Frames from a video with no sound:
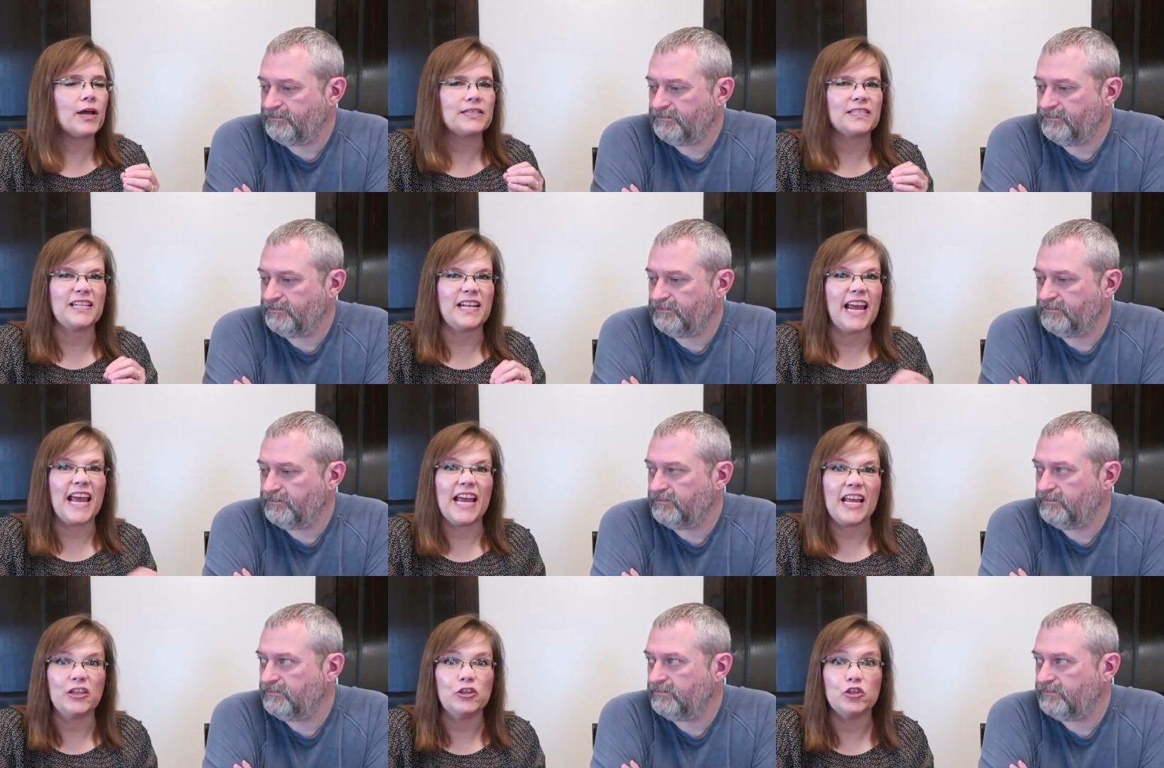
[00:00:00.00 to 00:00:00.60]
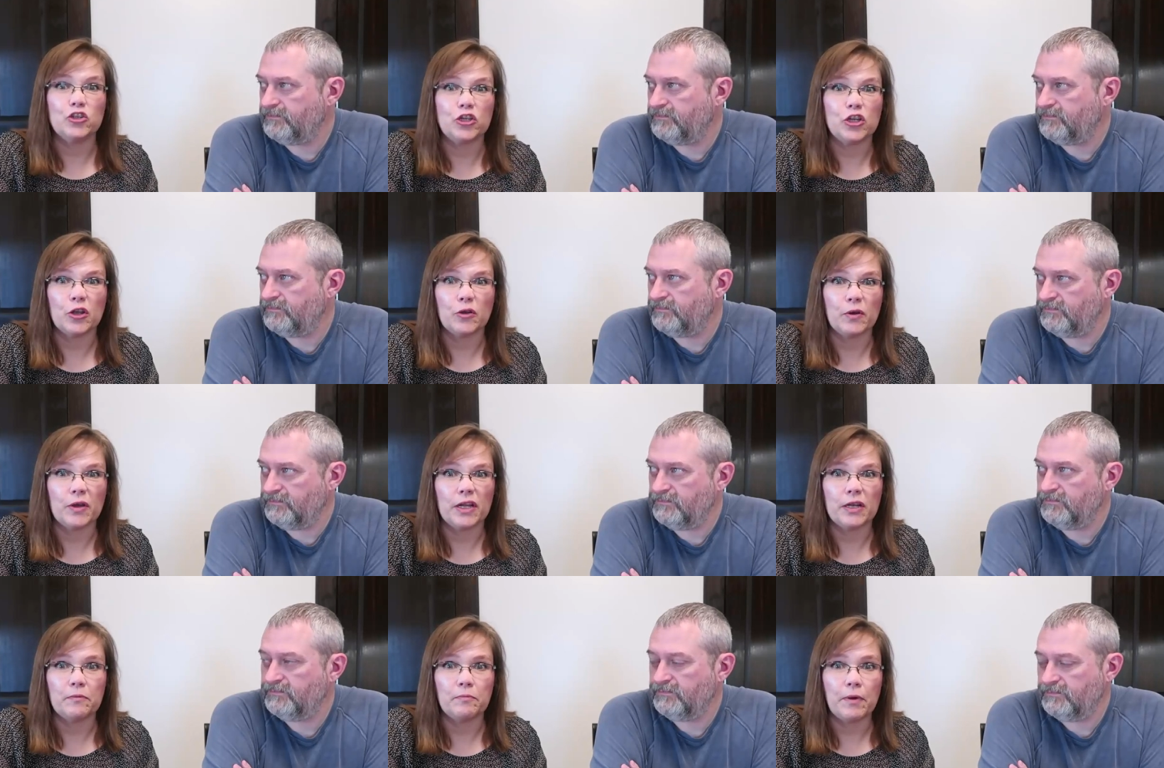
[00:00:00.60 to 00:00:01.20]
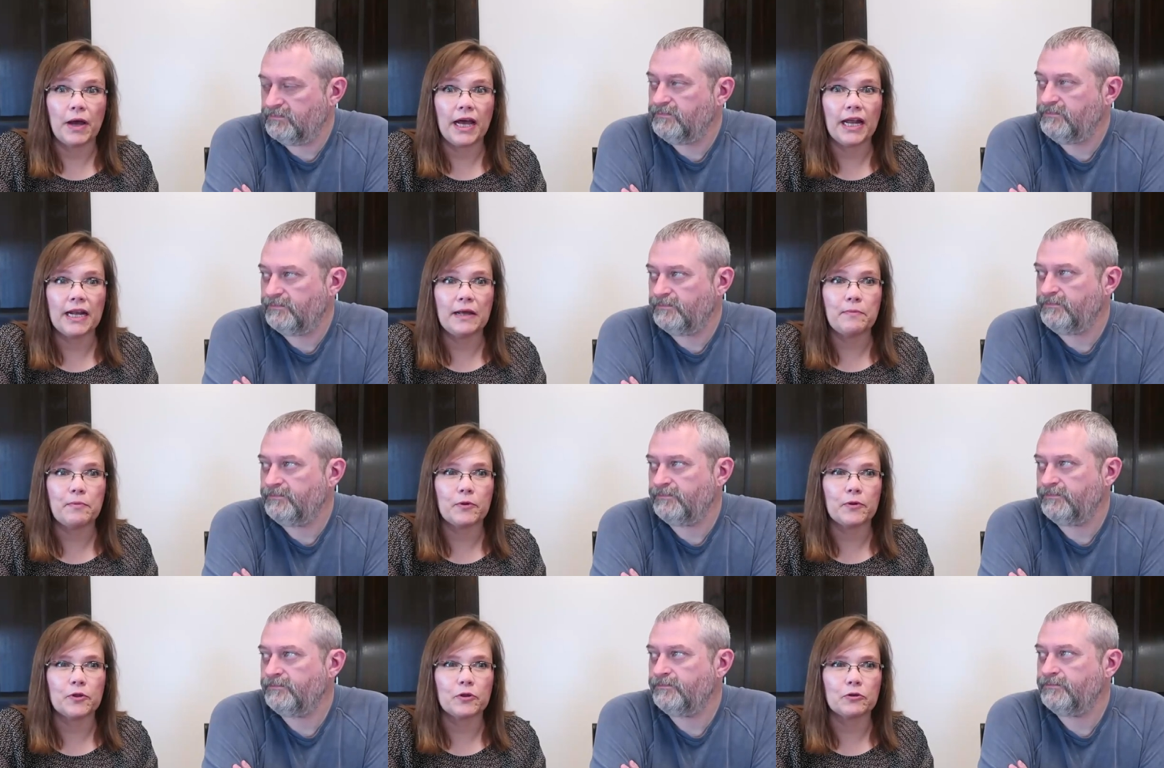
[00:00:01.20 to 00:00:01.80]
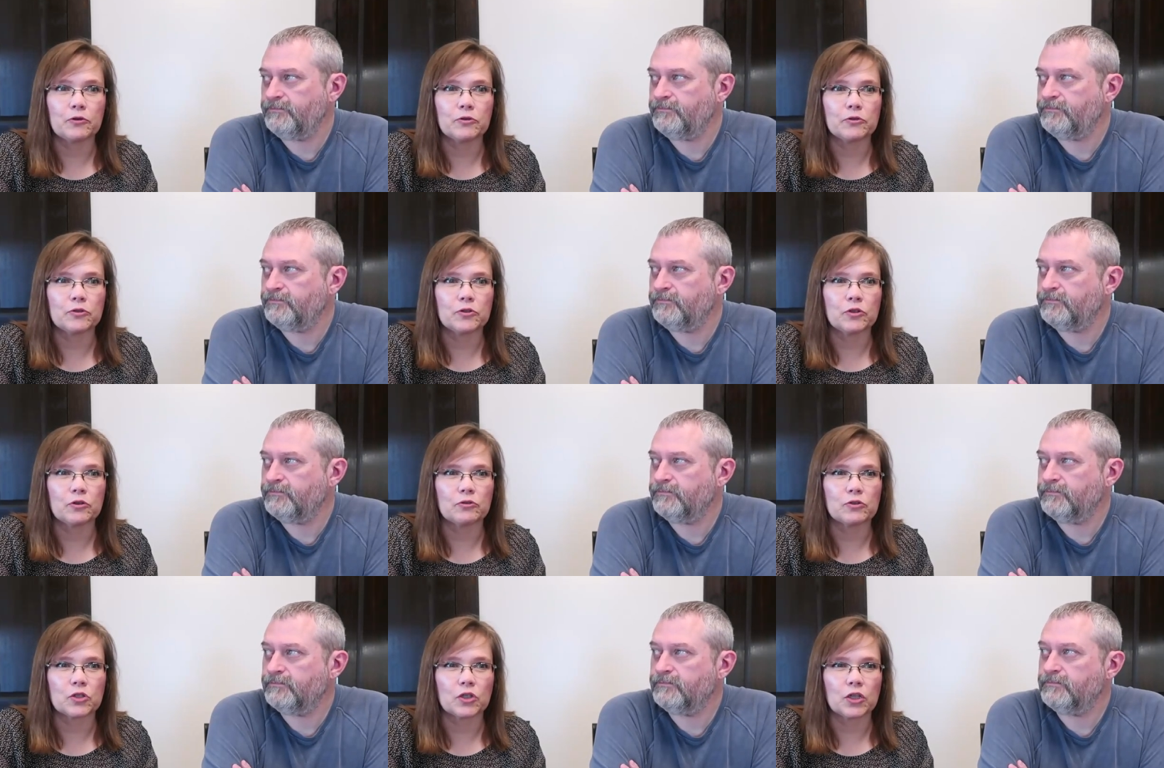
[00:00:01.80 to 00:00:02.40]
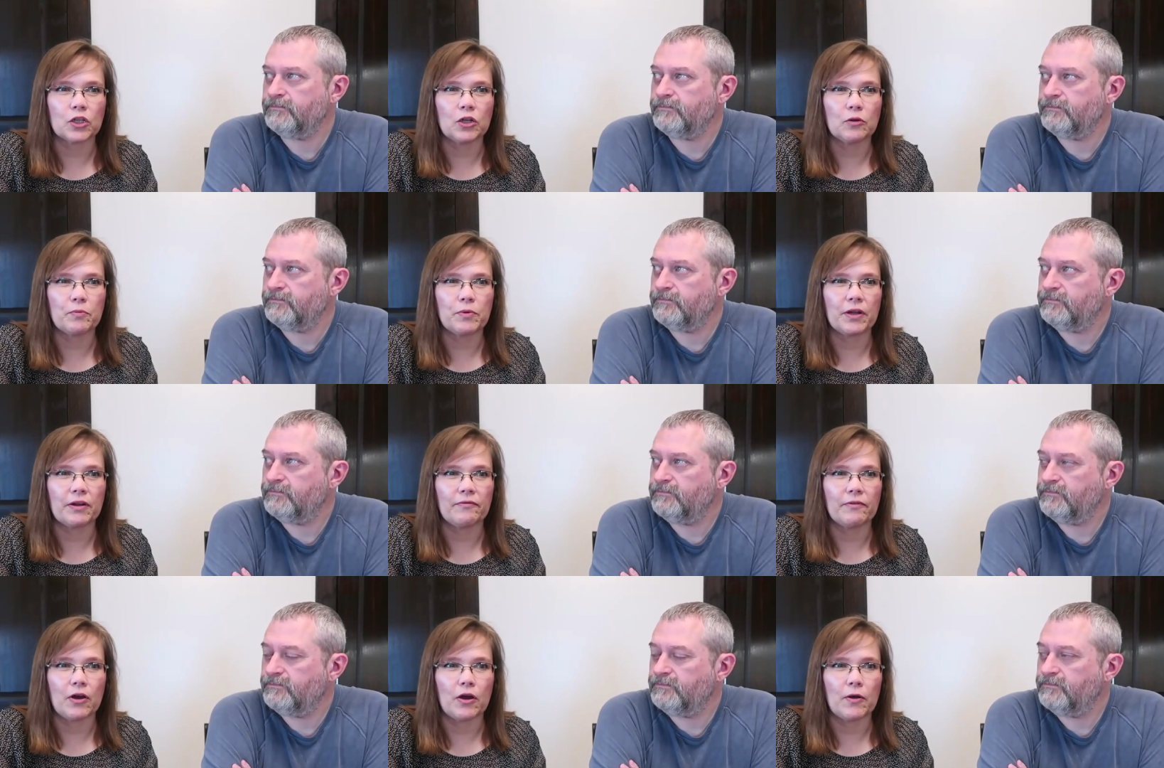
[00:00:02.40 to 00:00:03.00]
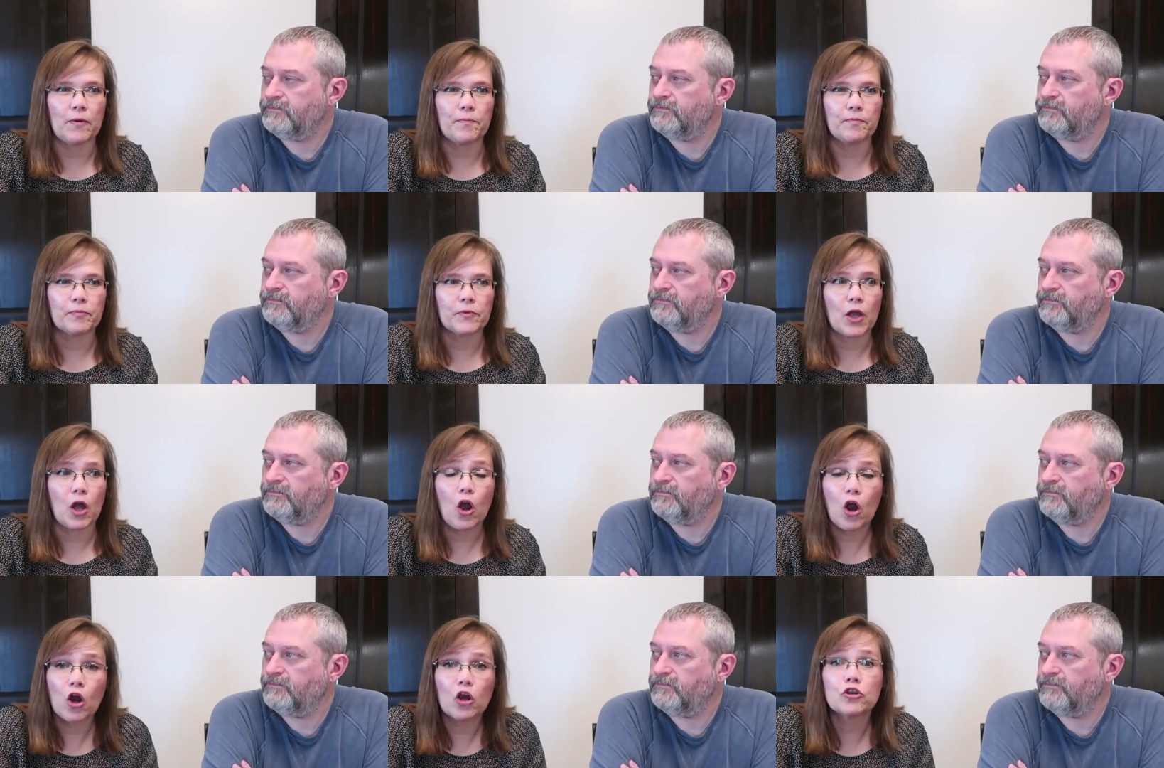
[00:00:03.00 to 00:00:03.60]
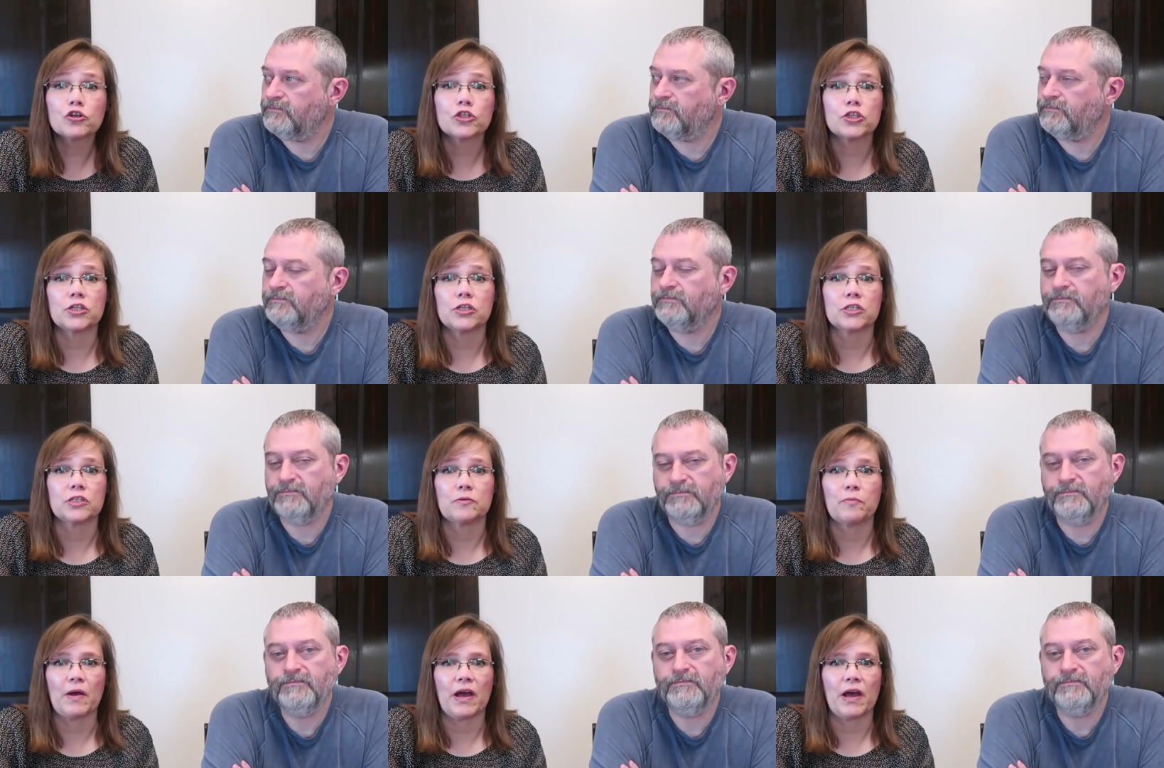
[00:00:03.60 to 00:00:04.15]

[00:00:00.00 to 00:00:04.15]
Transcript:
Speaker 1: has an edge to it. Pineapple, there's there's a little bit of a, a harshness to